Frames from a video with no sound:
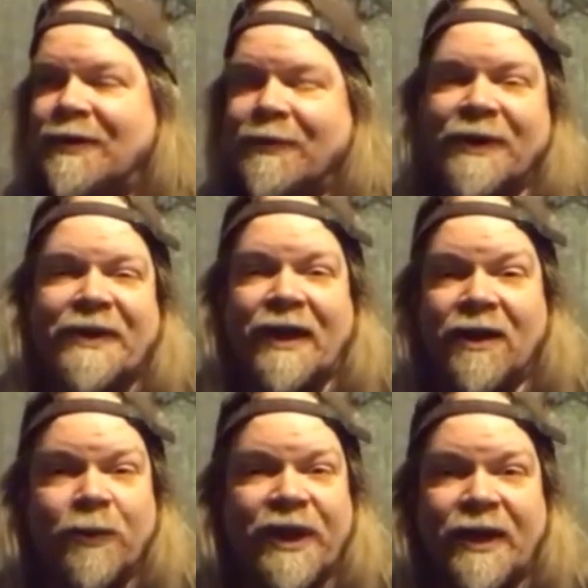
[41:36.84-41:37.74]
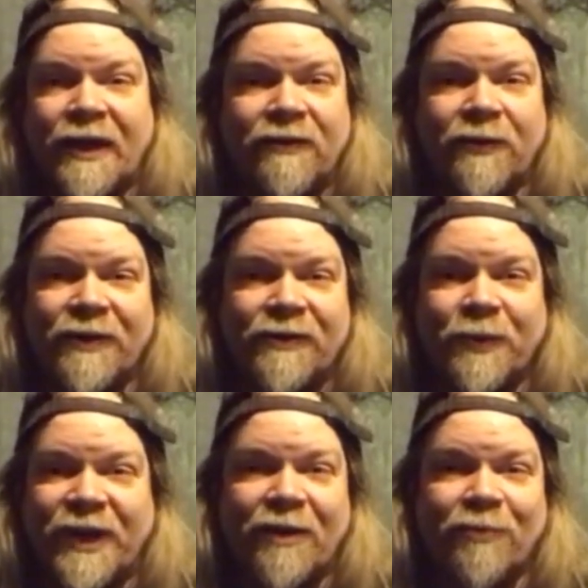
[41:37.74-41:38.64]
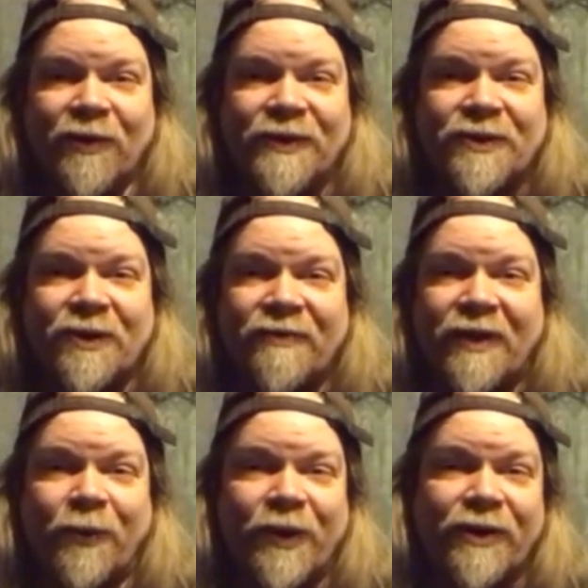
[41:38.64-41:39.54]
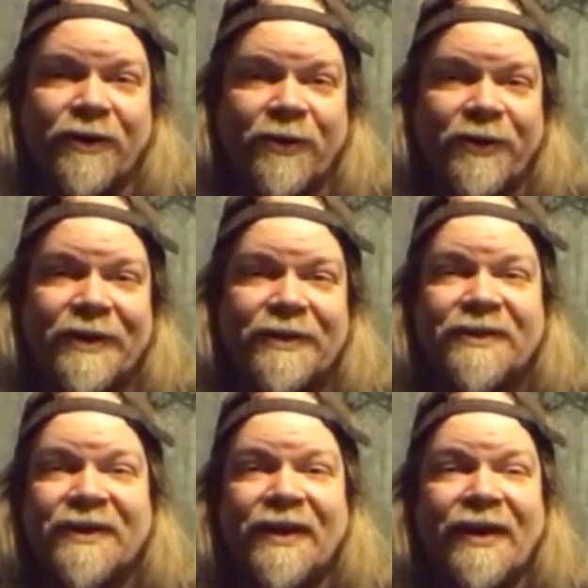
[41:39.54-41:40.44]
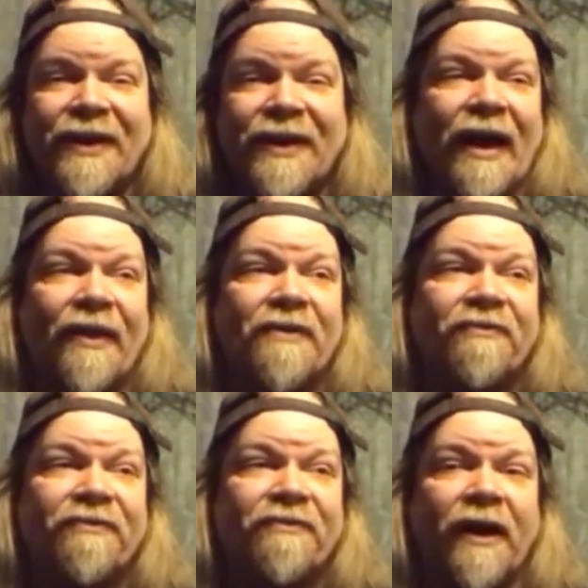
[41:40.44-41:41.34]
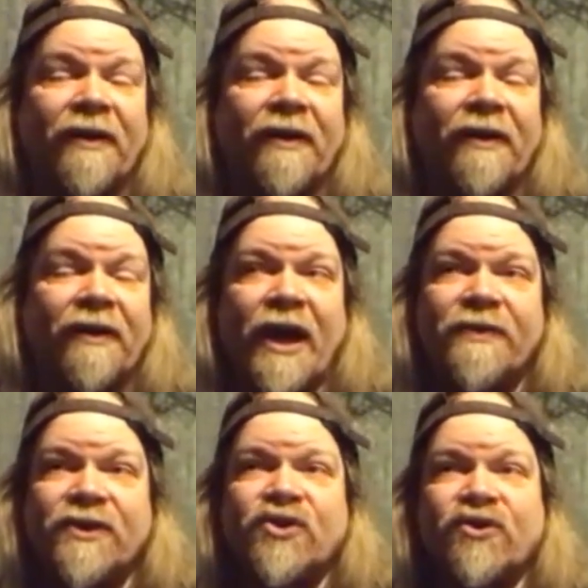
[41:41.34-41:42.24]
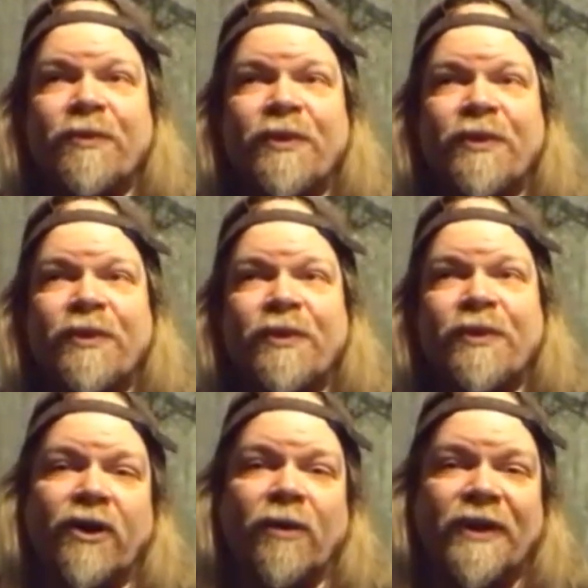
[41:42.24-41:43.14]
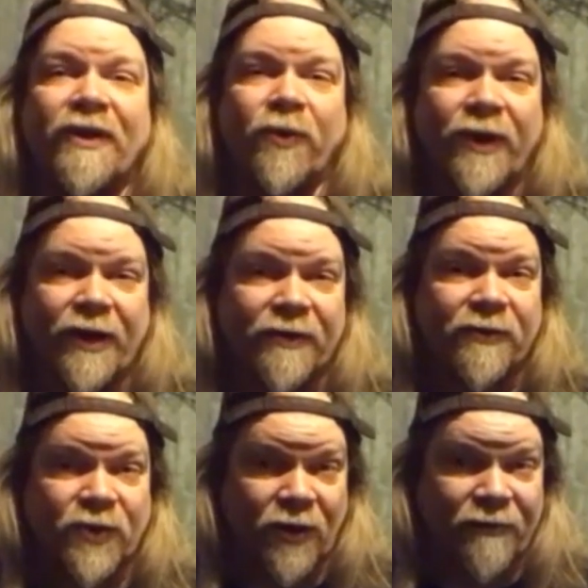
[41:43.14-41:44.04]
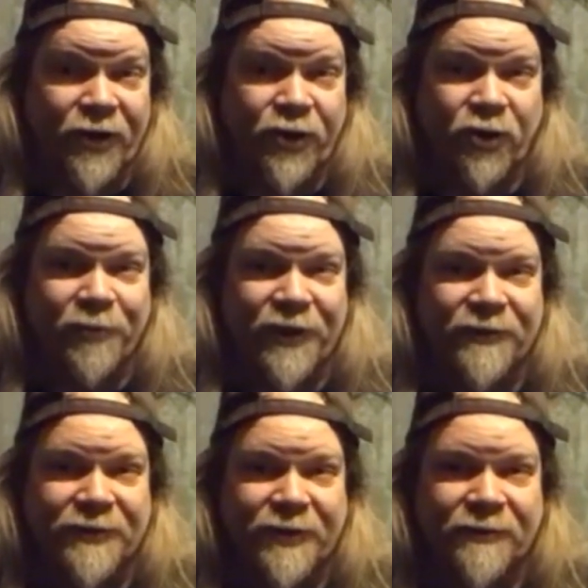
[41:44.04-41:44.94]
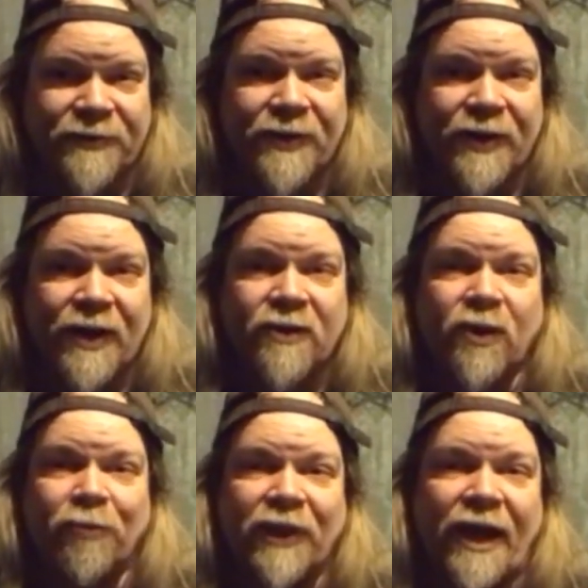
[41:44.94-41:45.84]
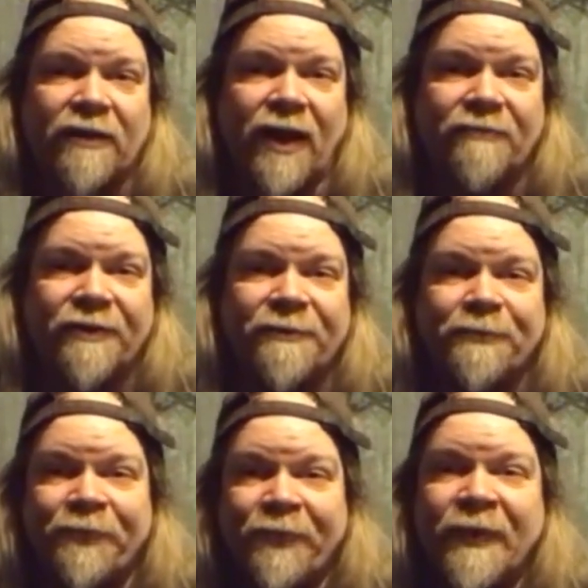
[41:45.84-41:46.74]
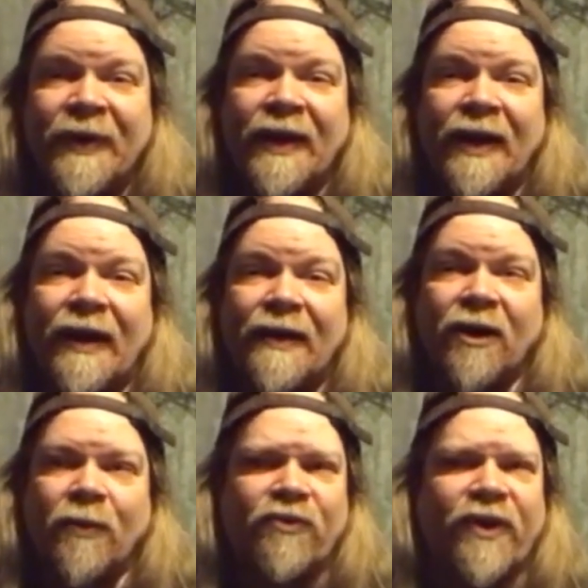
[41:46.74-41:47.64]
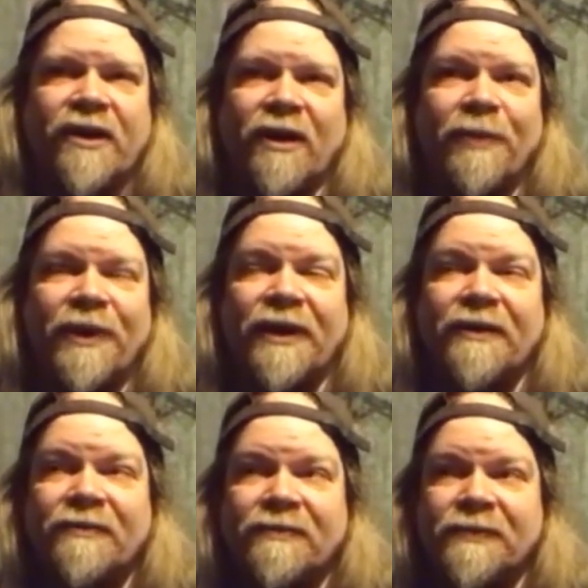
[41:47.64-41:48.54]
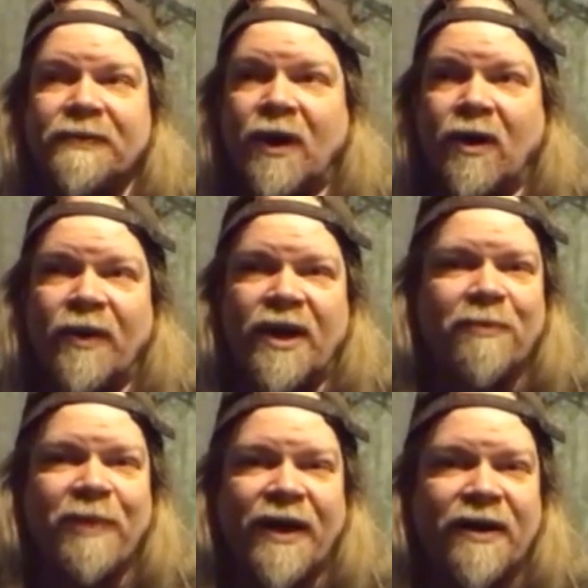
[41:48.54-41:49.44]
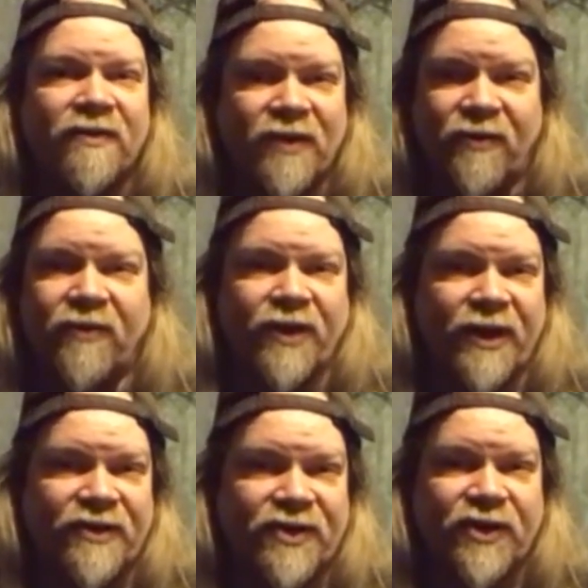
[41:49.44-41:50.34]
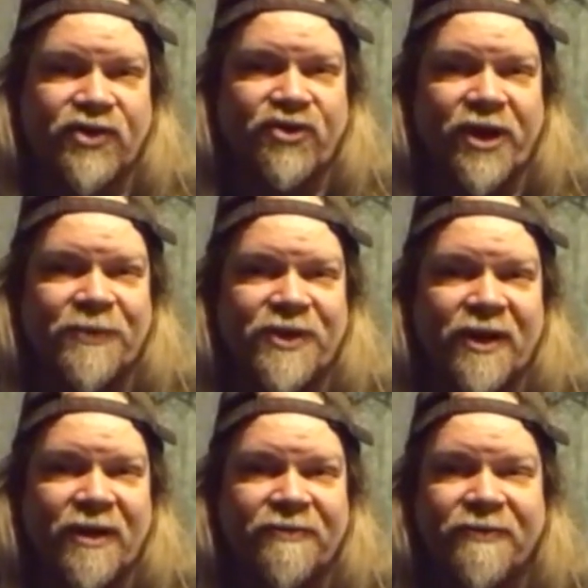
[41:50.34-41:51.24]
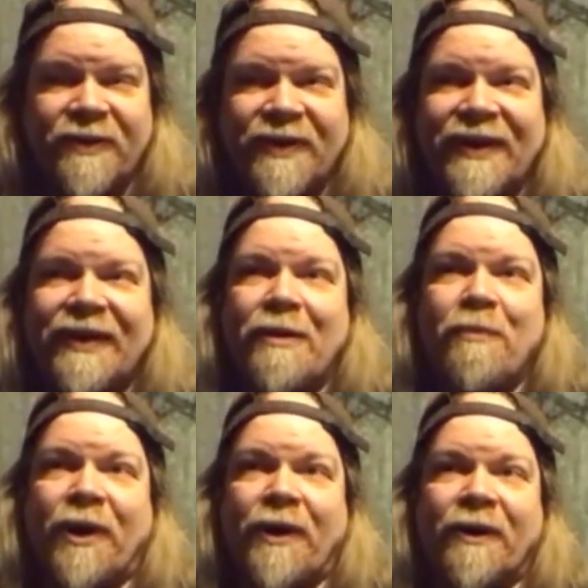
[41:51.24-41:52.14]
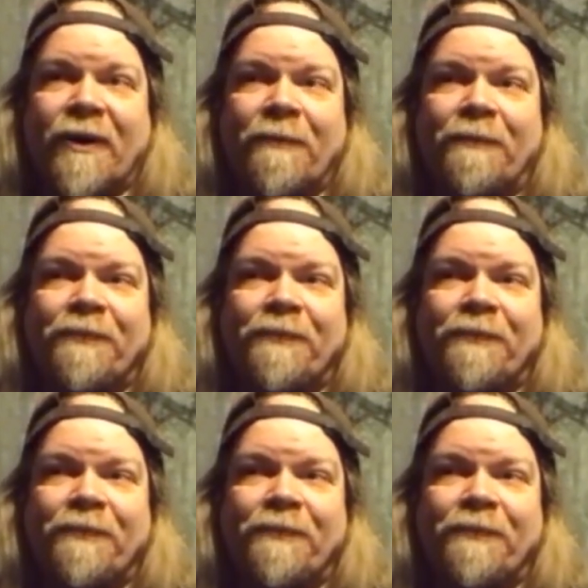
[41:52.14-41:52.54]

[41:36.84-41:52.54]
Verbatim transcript: what the hell? We can't do this. We can't pull this off. How are we going to do this? And then finally, we have a distributor in Europe who handles all of our European sales called Black Lava. Mm-hmm. And um, great company, uh, independent. They're really into the extreme stuff. But um,